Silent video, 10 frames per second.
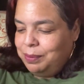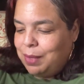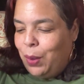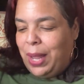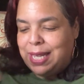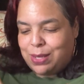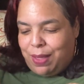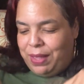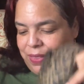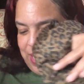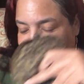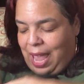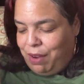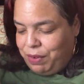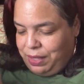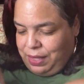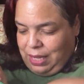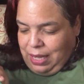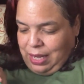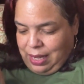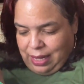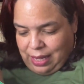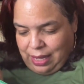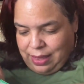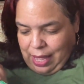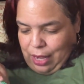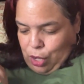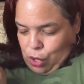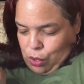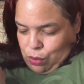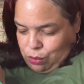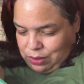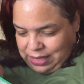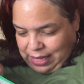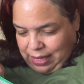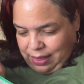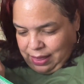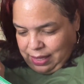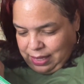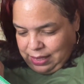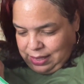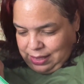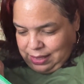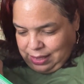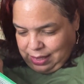Okay, so I think that's everything that goes in this.